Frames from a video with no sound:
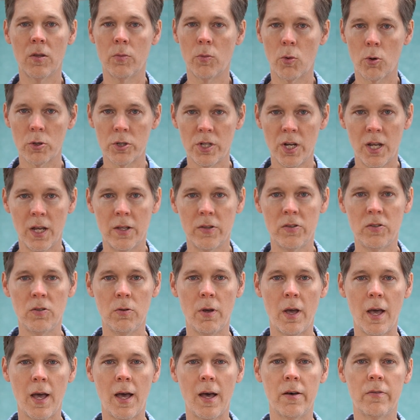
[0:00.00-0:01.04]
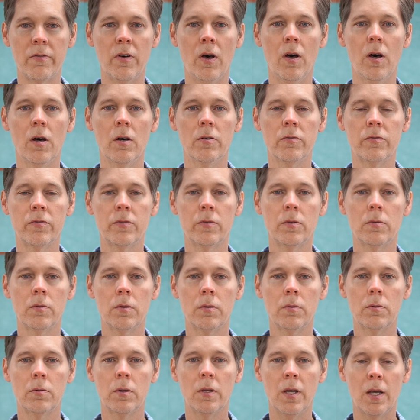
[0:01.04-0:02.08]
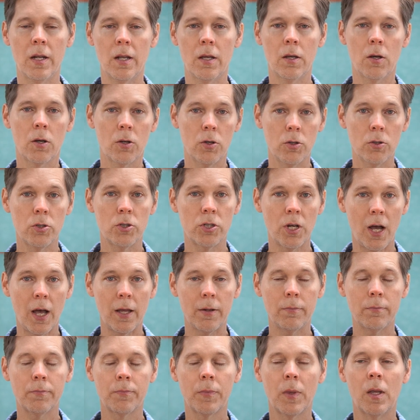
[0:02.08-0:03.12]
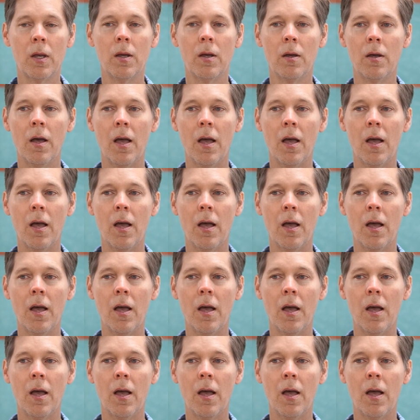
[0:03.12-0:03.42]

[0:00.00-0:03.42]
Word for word: the more chance you have of getting a good shot.